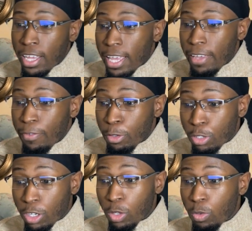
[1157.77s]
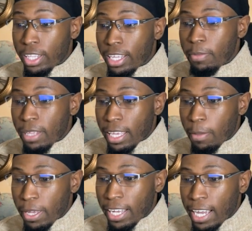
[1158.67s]
If you struggle with email
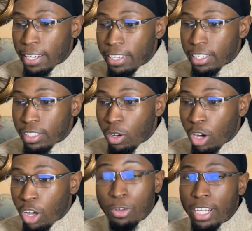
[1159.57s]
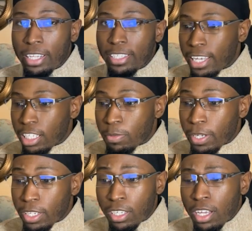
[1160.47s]
campaign ideas other than discounts,
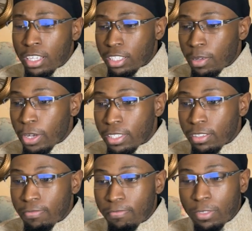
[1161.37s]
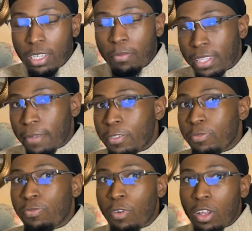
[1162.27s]
because some brands sometimes
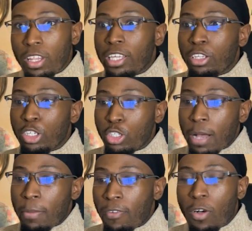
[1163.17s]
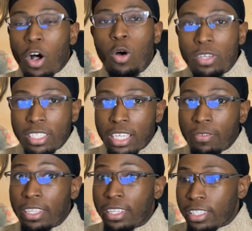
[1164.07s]
fall in the trap of always
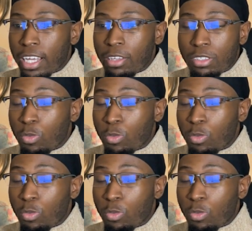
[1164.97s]
giving discounts,